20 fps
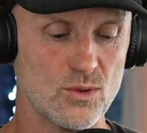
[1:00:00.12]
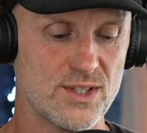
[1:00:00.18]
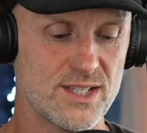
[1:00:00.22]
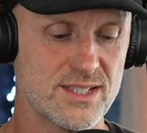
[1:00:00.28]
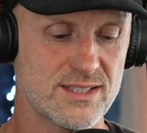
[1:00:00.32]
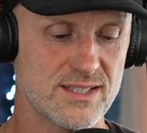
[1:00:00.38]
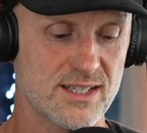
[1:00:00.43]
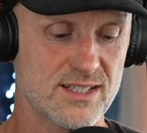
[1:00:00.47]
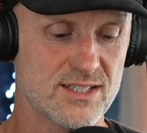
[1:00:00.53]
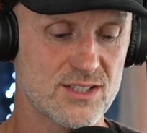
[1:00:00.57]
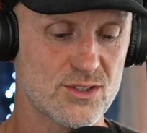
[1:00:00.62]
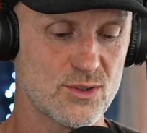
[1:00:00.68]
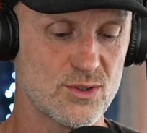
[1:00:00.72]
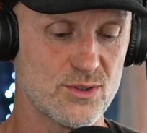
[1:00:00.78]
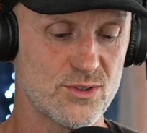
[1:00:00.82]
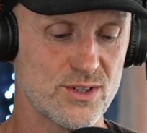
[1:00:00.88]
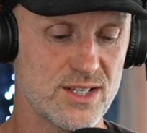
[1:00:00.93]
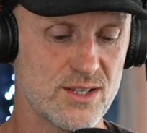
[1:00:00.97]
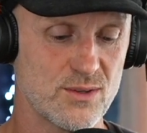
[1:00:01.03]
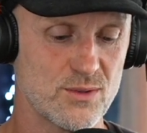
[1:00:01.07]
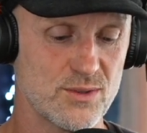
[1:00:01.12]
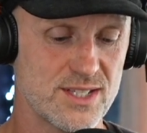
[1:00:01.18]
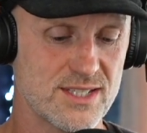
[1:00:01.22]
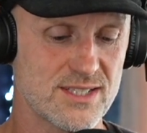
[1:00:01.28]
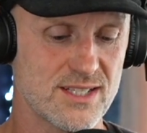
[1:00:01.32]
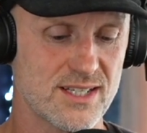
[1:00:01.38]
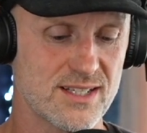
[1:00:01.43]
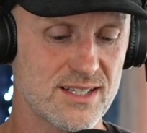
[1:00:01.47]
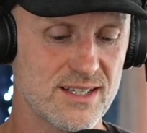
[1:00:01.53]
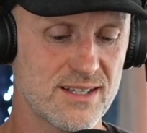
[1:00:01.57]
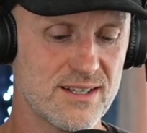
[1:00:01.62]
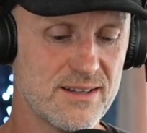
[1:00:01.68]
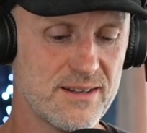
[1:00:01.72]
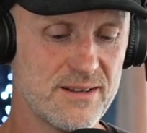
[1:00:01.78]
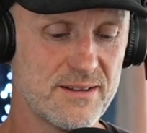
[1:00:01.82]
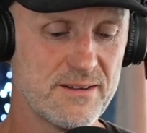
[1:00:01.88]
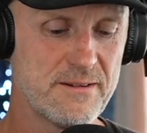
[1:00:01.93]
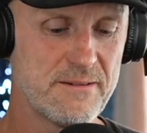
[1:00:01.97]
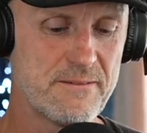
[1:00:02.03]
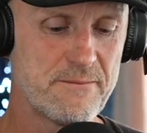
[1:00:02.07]
all these like all these like
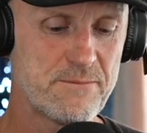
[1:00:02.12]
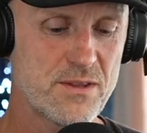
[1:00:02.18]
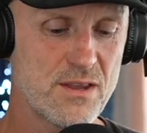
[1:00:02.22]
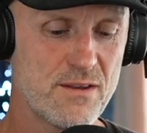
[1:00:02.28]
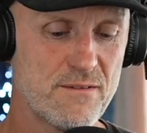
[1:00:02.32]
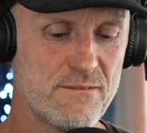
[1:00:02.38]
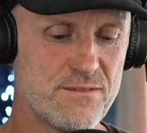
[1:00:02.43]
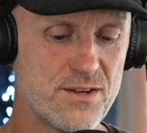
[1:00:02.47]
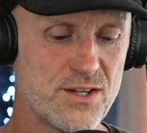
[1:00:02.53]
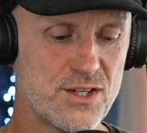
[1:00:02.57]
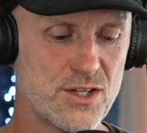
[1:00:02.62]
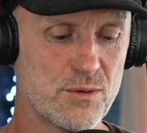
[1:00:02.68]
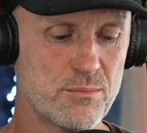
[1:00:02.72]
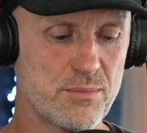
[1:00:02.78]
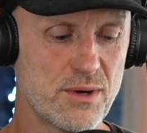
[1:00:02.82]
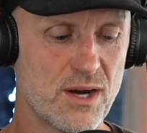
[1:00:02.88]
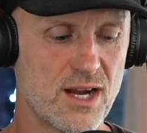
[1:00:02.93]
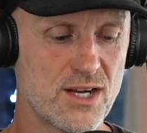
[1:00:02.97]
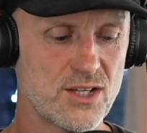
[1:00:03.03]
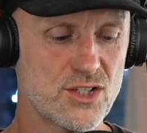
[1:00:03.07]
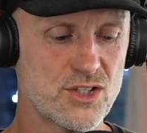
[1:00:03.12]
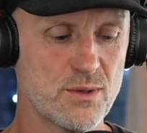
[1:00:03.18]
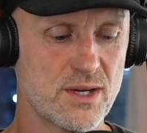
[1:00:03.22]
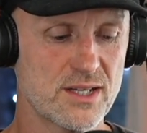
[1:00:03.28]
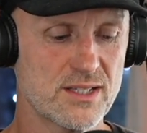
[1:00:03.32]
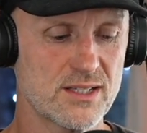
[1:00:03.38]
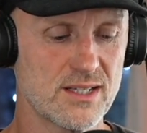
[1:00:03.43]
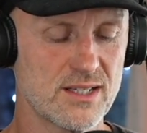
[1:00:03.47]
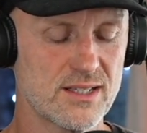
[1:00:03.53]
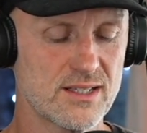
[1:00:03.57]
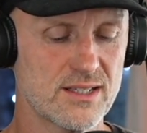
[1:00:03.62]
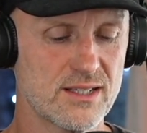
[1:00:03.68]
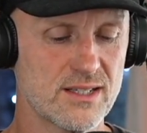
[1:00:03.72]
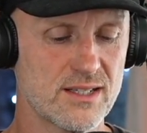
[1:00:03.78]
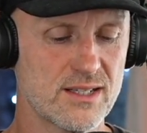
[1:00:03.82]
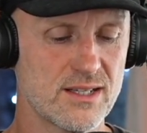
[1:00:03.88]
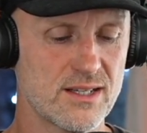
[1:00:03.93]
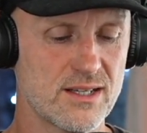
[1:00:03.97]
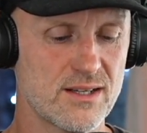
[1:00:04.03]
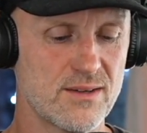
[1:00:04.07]
video parts. You had
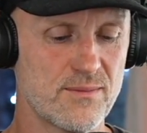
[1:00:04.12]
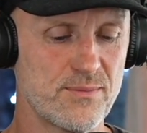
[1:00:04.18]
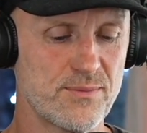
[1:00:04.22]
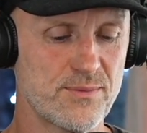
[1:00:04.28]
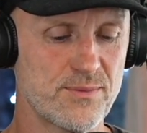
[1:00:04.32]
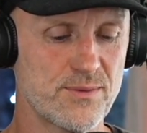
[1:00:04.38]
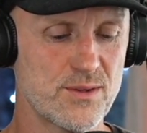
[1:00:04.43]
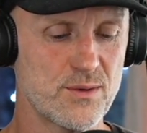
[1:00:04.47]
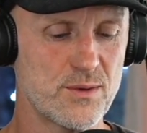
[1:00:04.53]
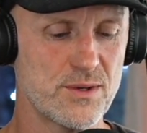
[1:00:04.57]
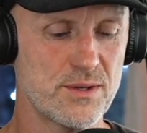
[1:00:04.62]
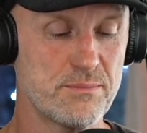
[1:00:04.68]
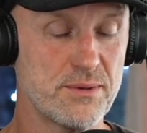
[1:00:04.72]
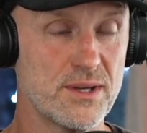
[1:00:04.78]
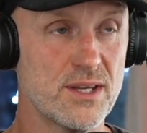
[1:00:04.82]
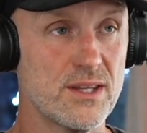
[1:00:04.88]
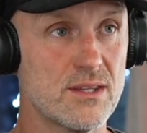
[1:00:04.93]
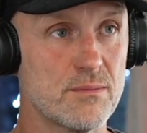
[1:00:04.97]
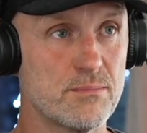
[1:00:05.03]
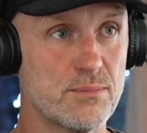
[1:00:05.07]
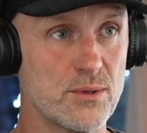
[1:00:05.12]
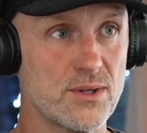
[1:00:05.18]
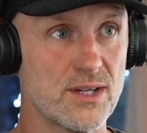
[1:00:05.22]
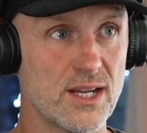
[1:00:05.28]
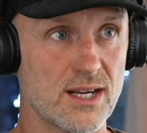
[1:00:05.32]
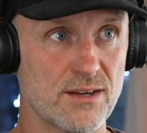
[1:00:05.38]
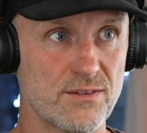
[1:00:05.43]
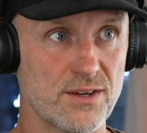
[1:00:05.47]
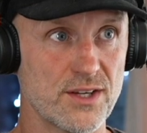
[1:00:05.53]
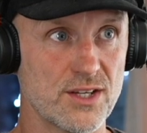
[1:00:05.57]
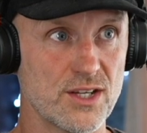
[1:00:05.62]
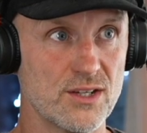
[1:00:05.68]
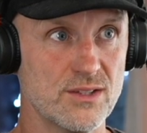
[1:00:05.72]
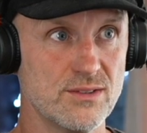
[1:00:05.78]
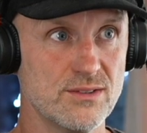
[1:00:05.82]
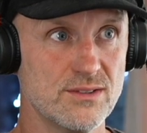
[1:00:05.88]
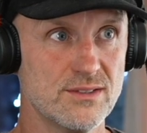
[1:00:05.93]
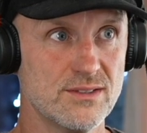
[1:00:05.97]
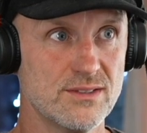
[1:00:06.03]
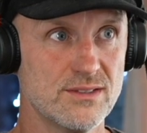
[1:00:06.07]
a bit in the bootleg
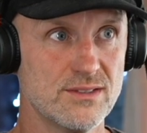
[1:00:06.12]
video.